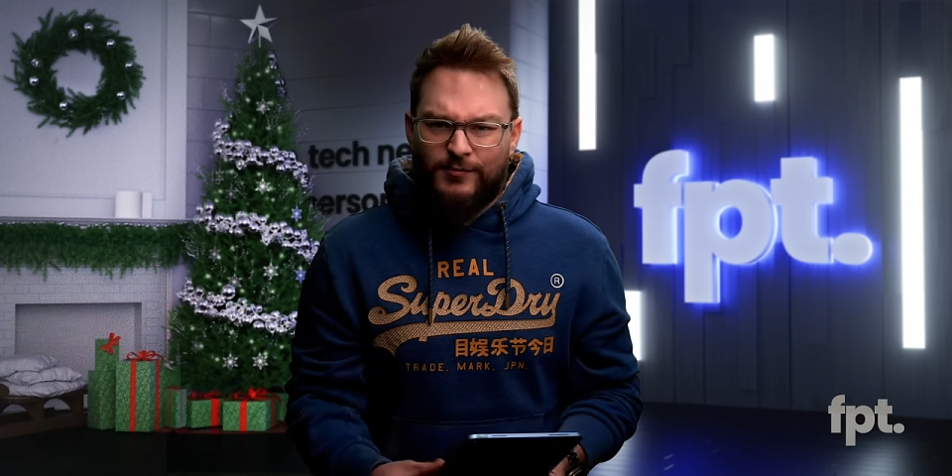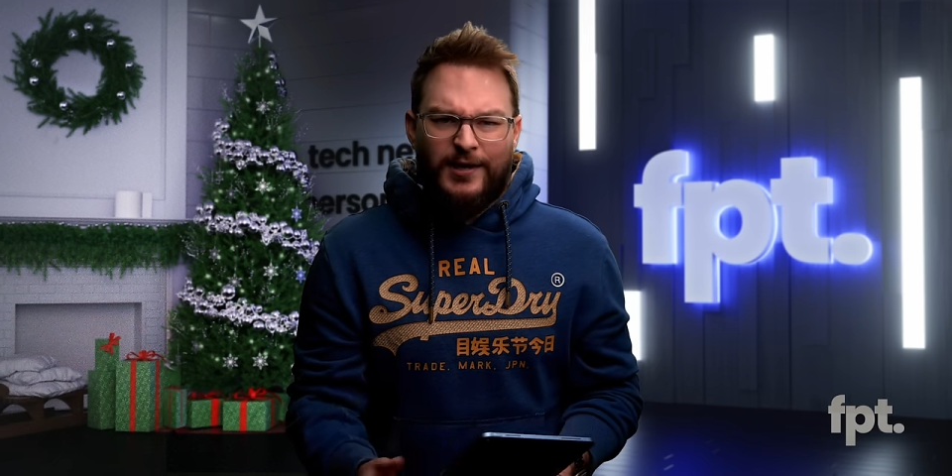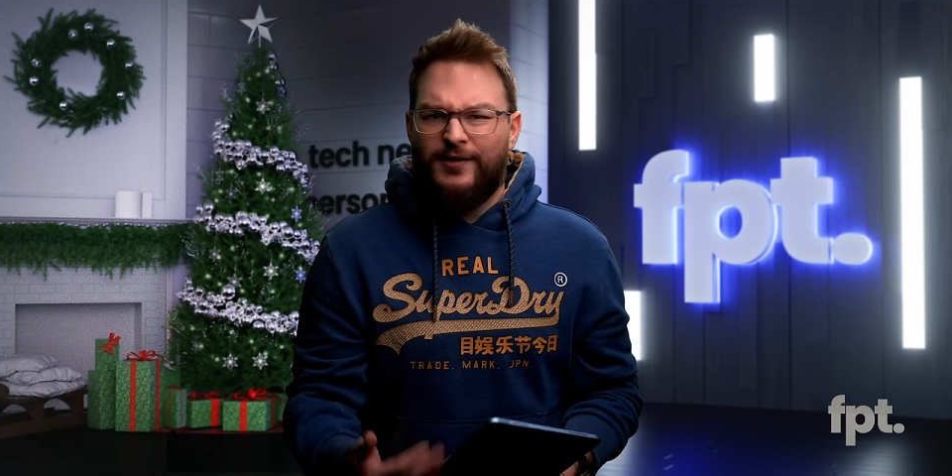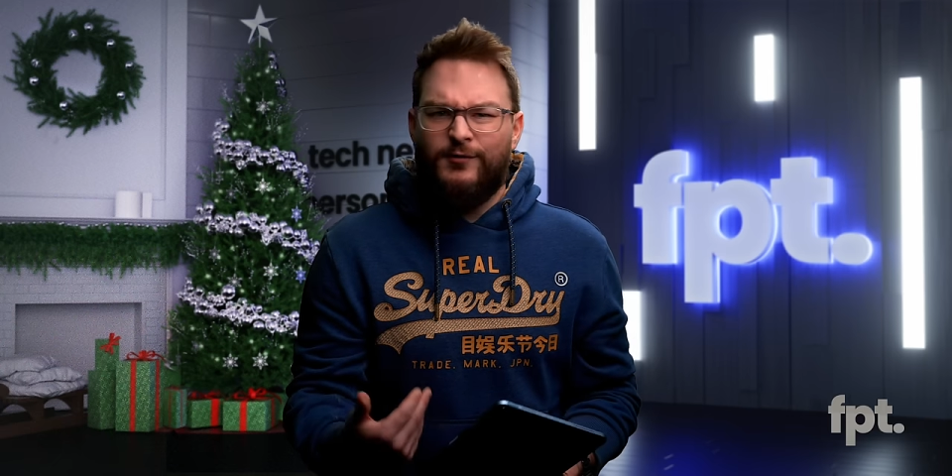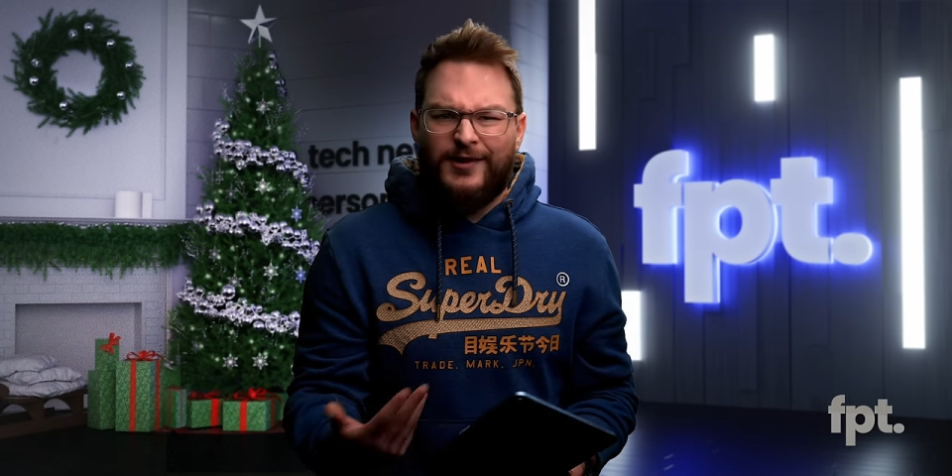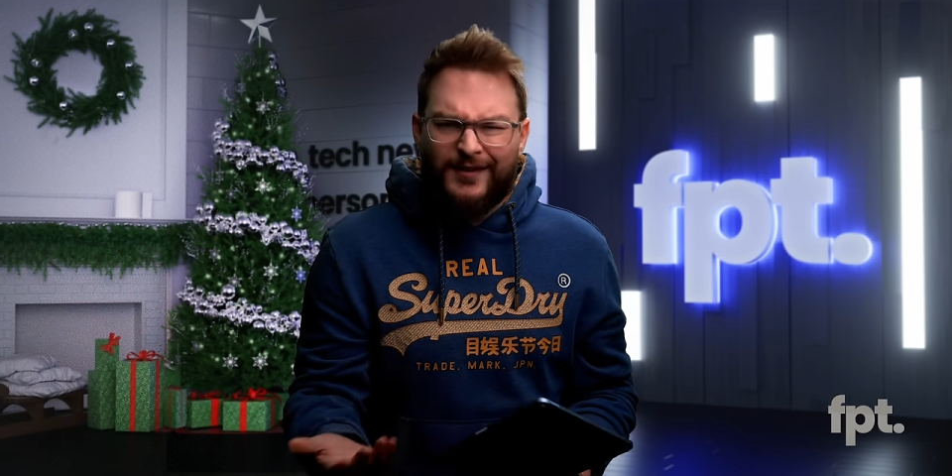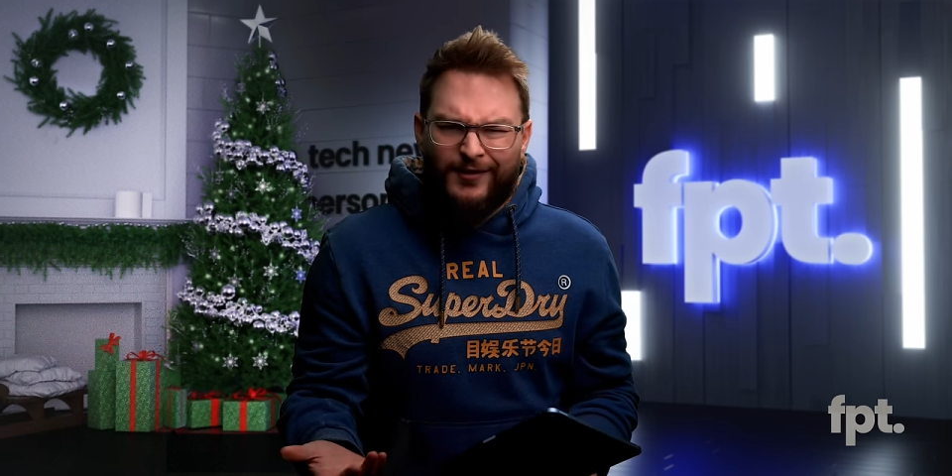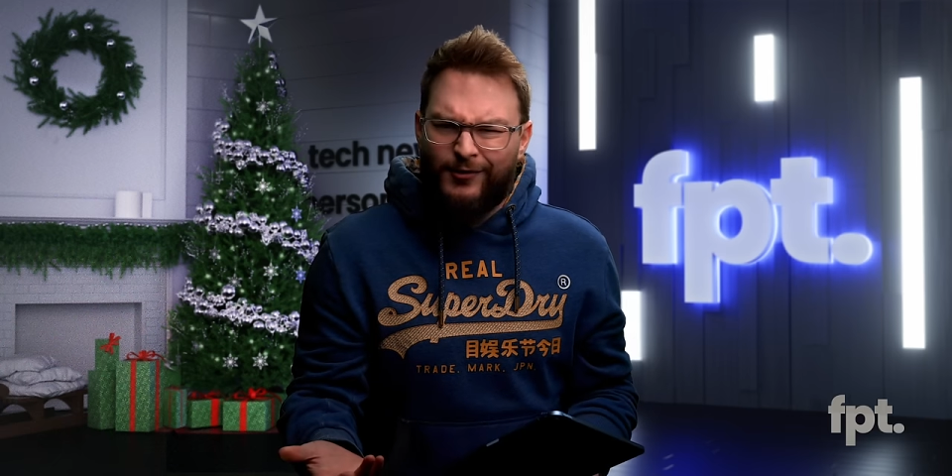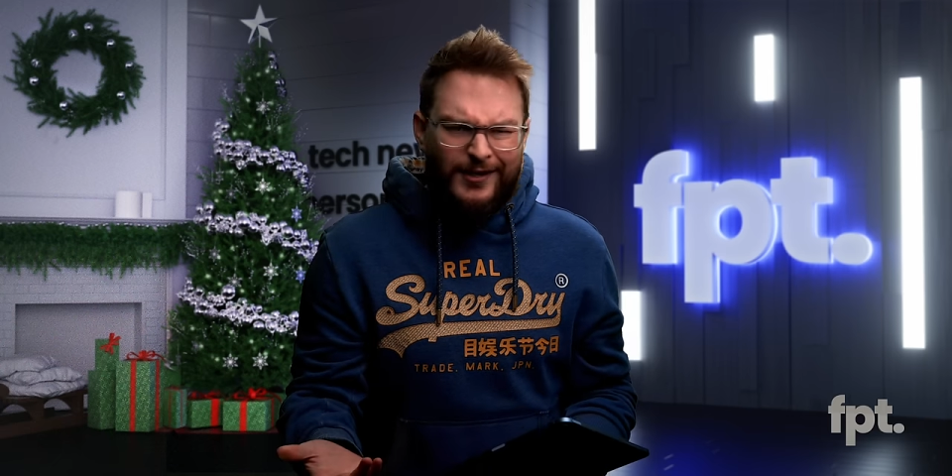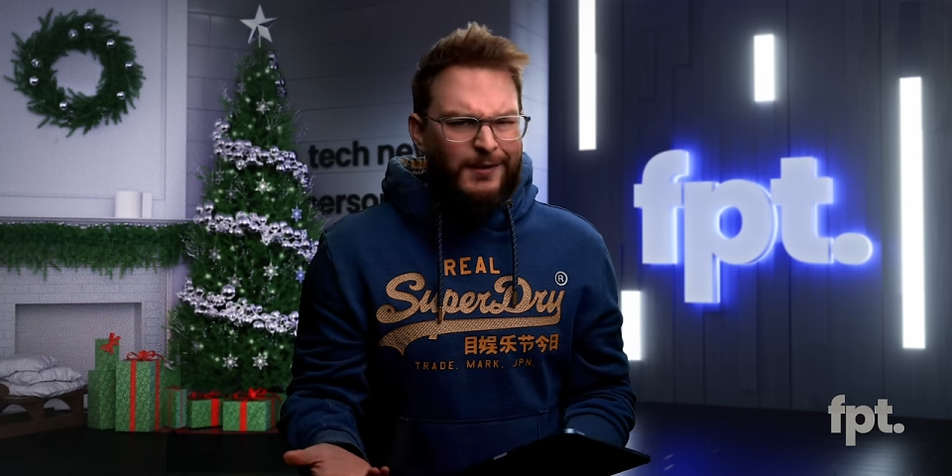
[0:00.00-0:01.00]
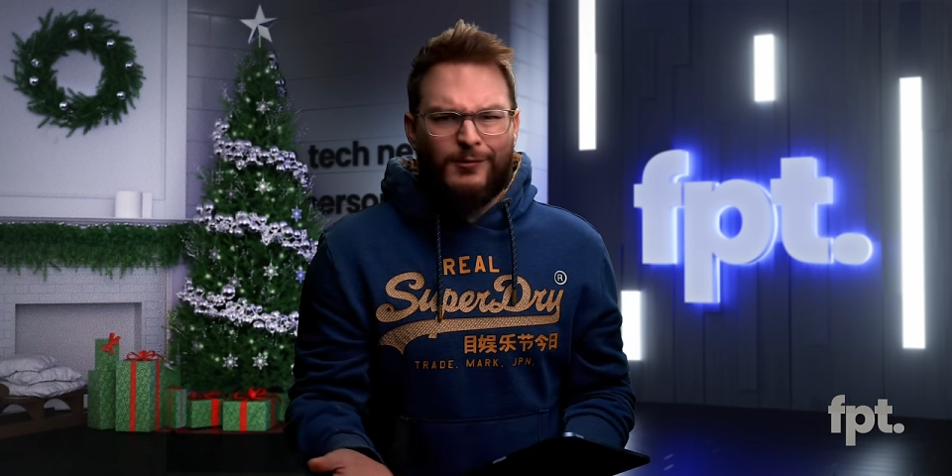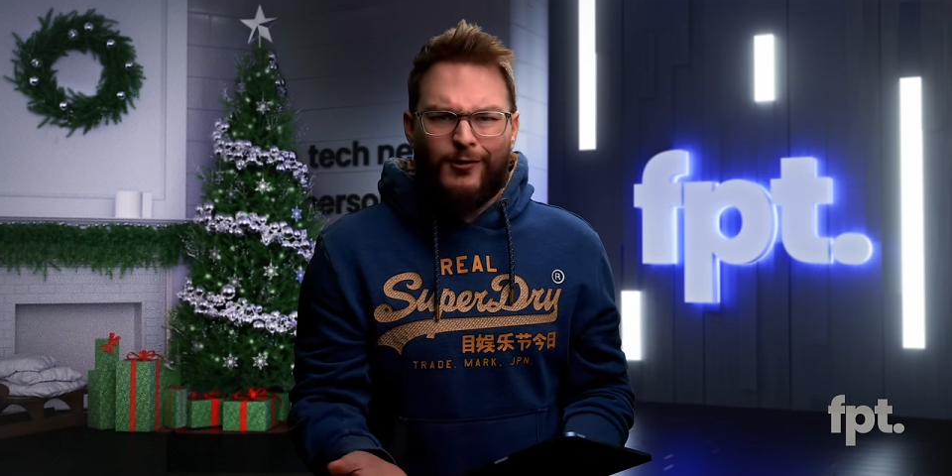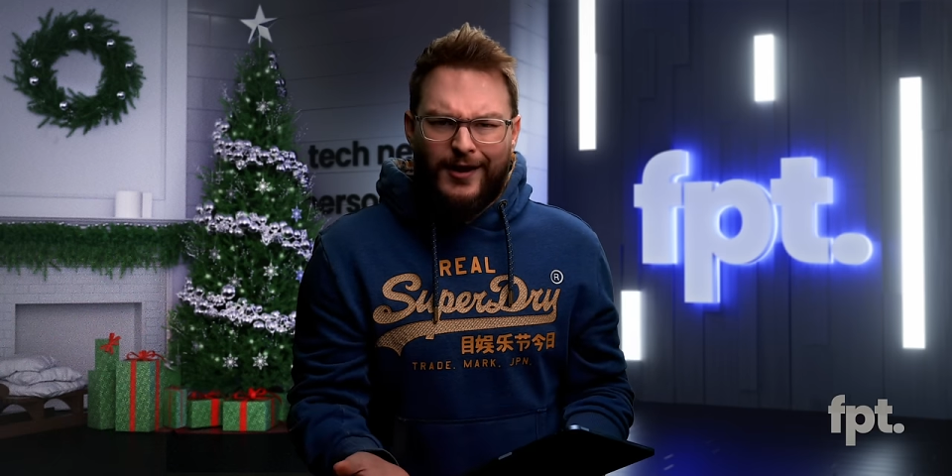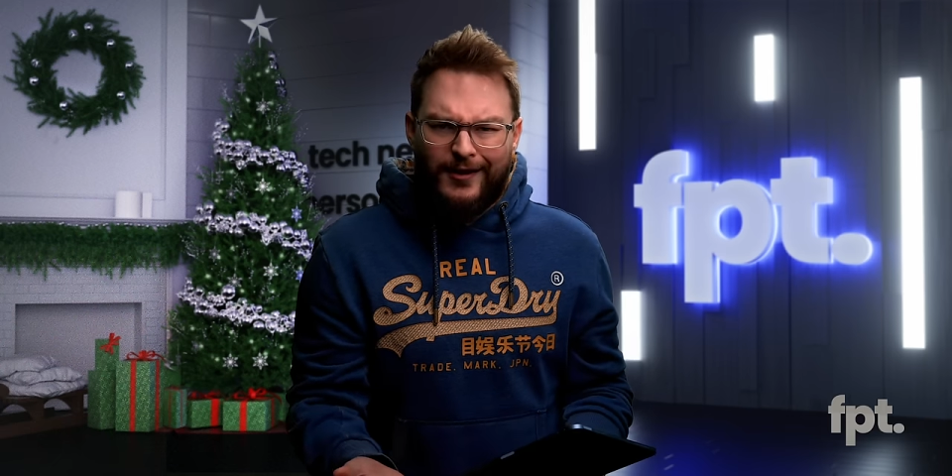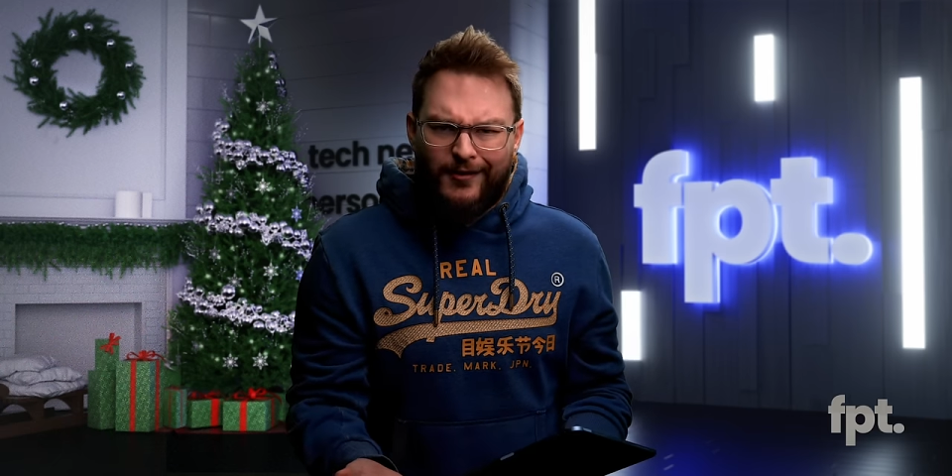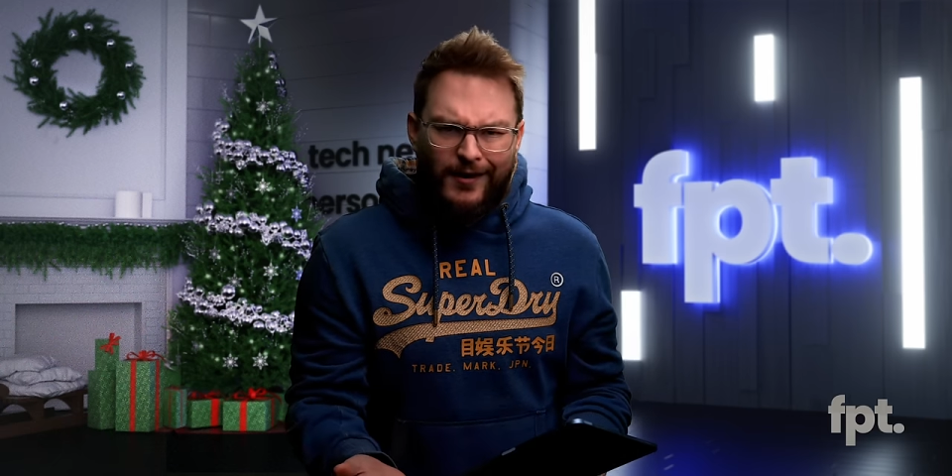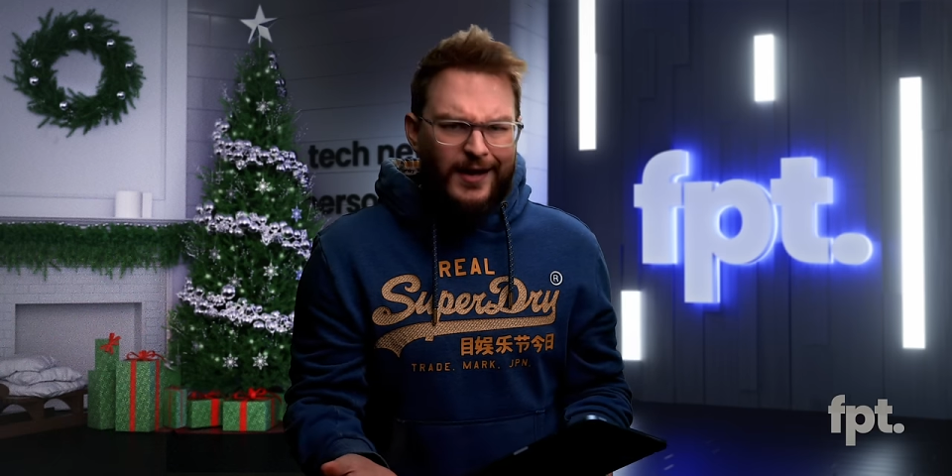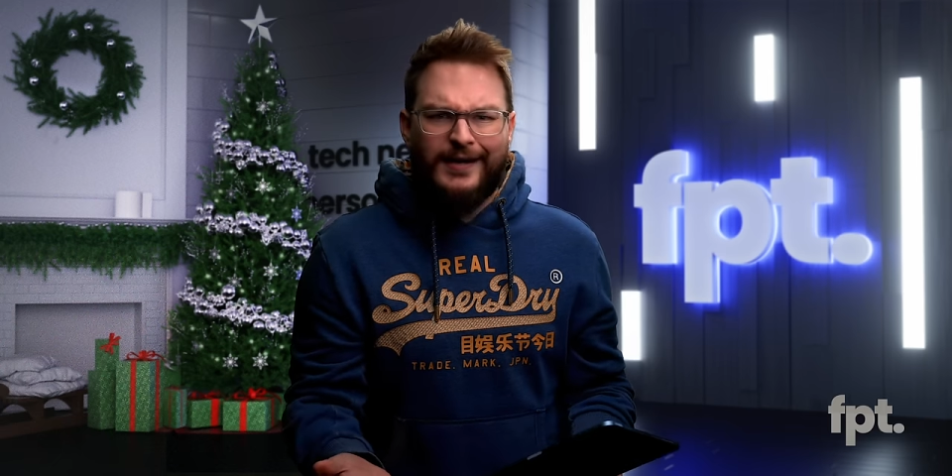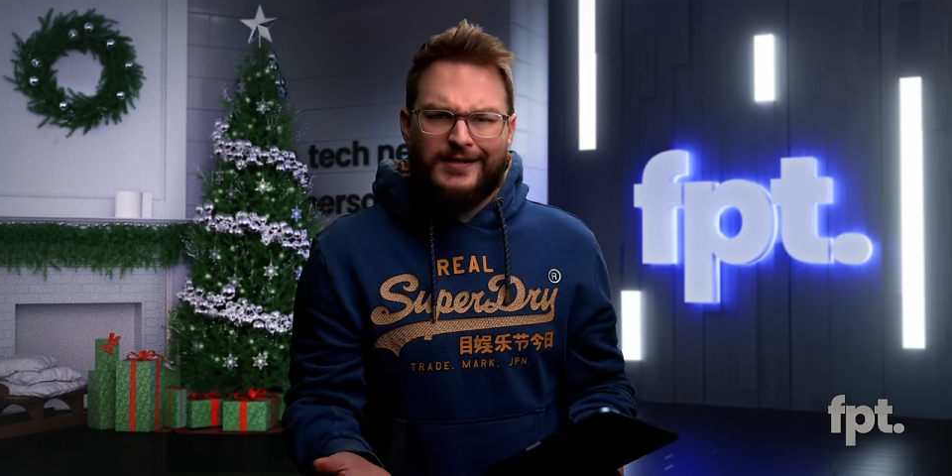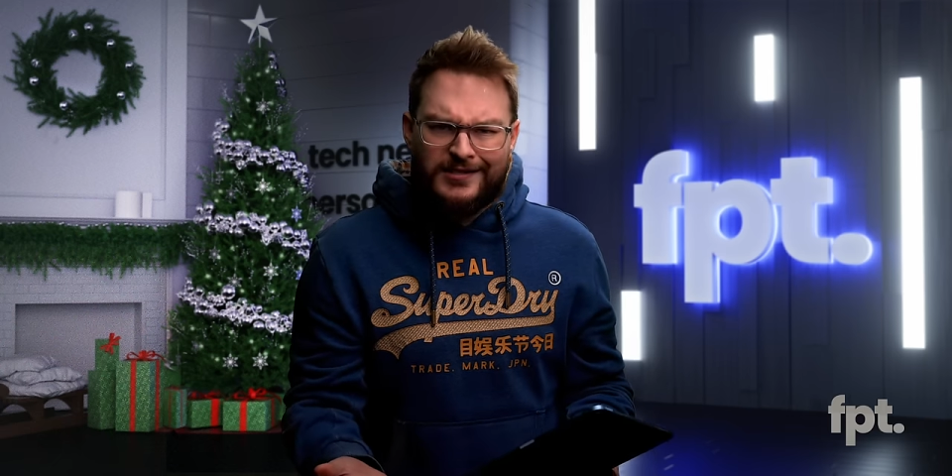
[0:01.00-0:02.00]
What, you, th you think I'm going out on
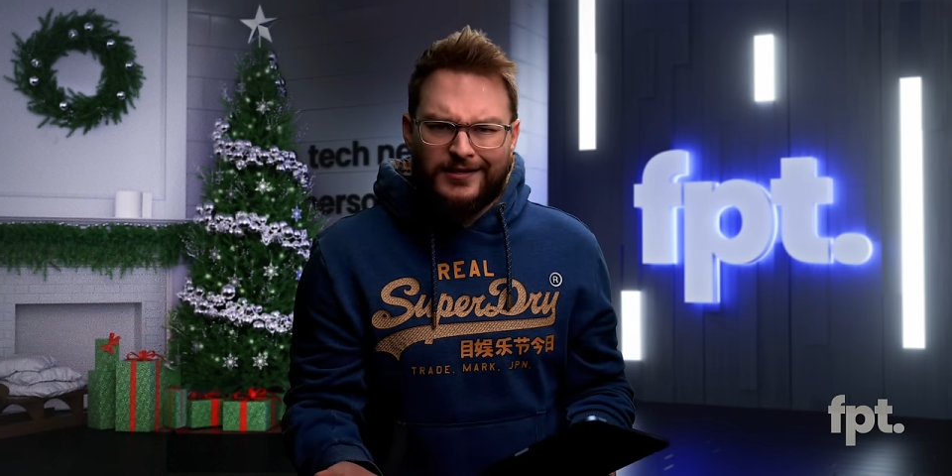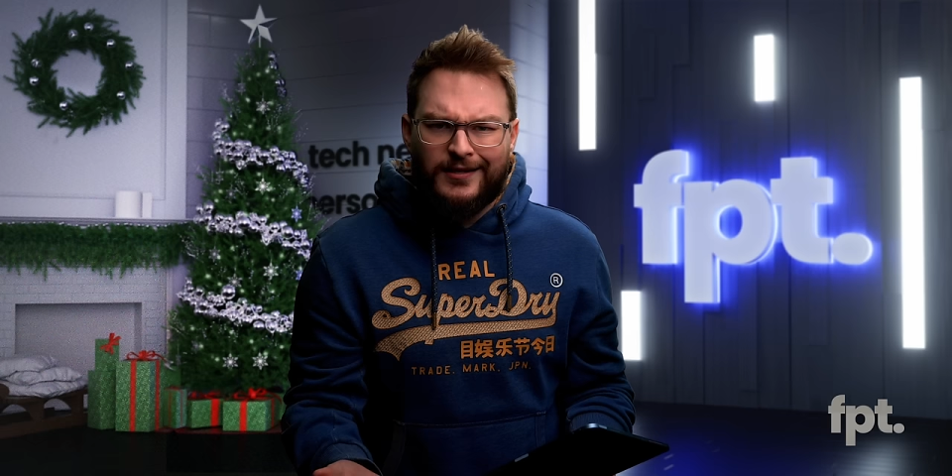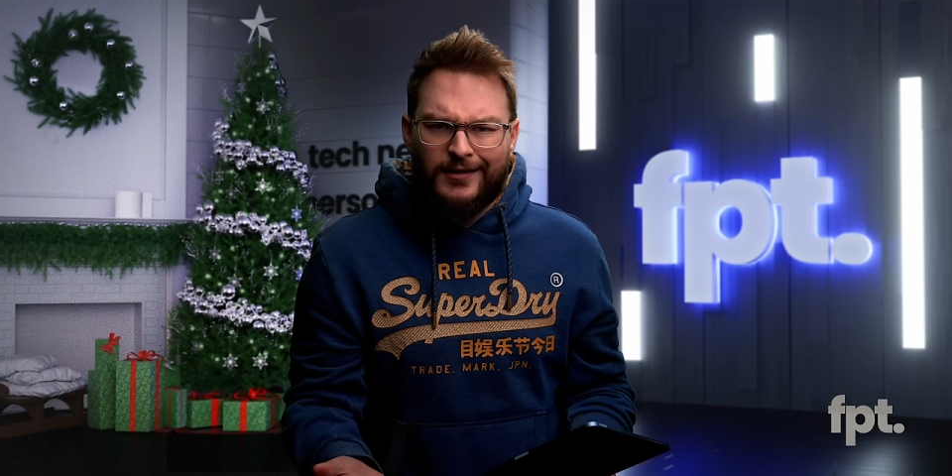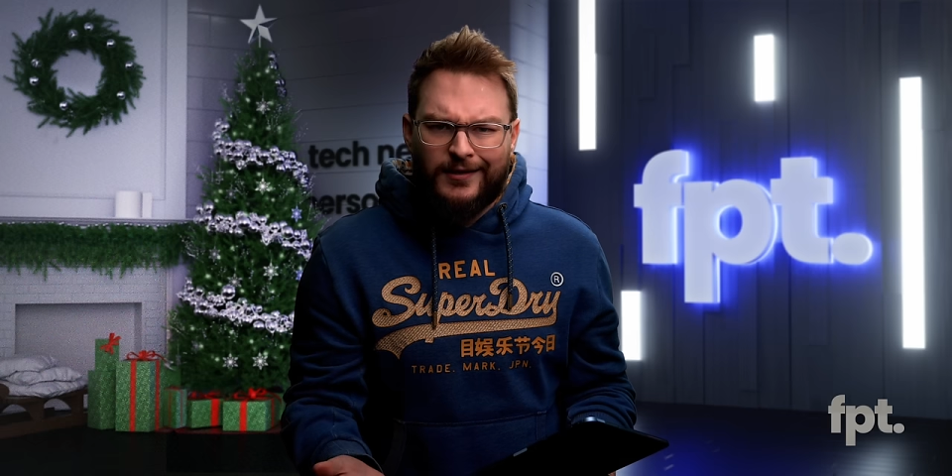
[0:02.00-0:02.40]
hikes?